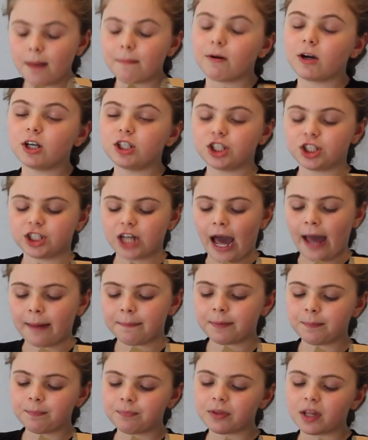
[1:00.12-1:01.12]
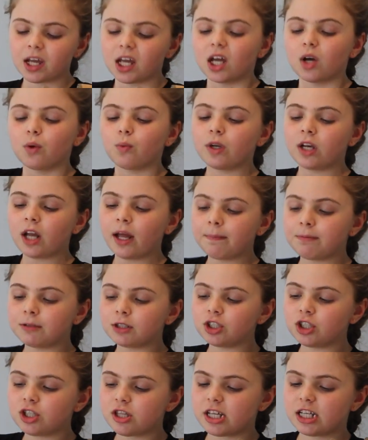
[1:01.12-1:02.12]
prototype. When I
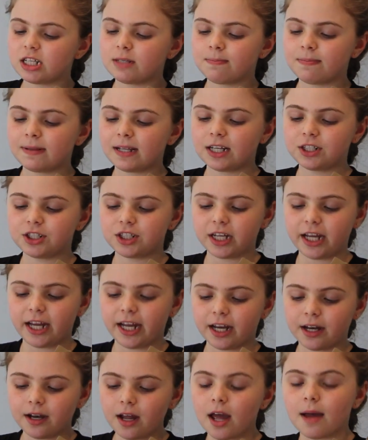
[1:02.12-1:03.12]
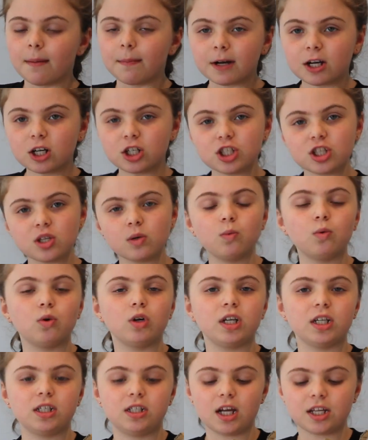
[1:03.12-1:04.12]
push this plunger in, because the
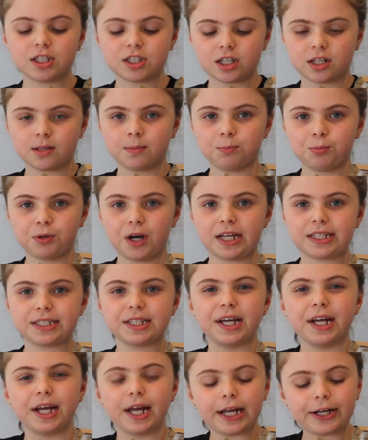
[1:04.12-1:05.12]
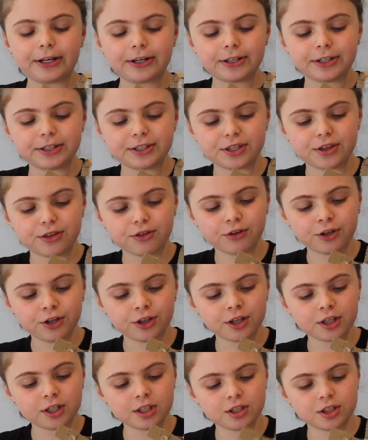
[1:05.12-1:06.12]
water doesn't compress, it goes through
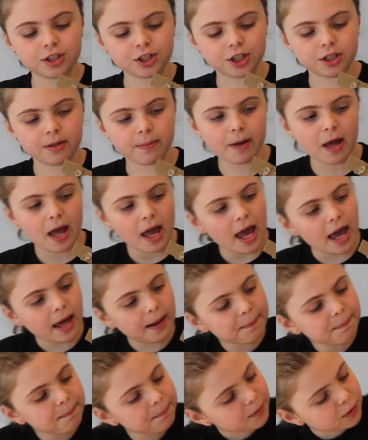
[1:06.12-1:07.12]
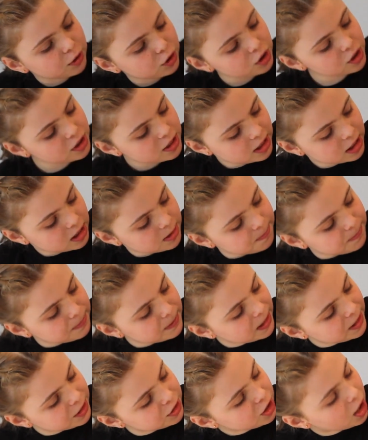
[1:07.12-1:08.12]
the tube and pushes this
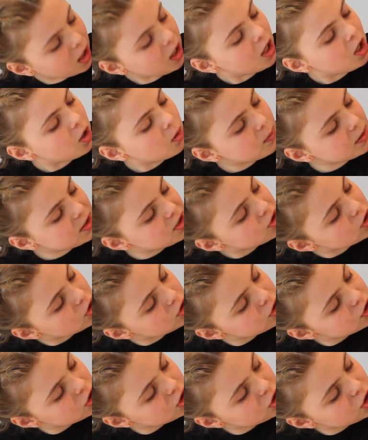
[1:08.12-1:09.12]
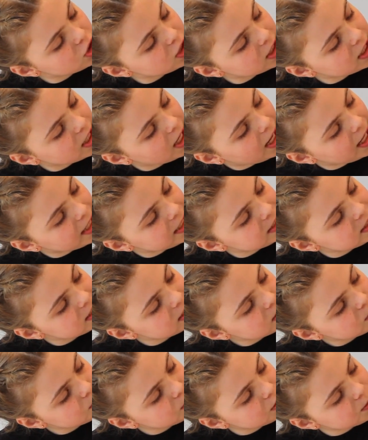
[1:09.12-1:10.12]
plunger, which goes through the
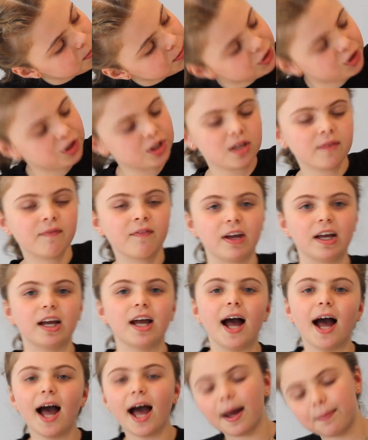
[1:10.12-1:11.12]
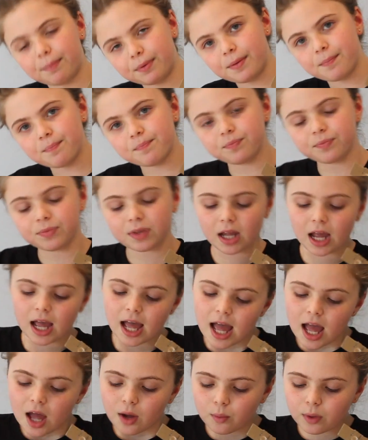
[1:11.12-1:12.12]
guides, which pushes the finger up.
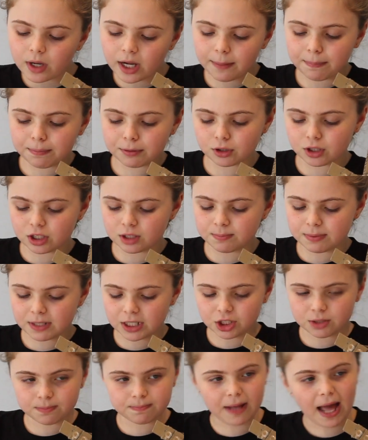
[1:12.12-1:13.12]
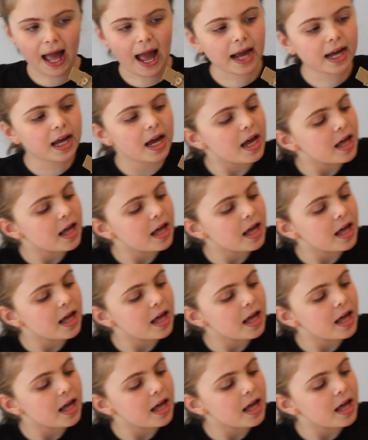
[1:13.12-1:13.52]
When I pull this plunger back,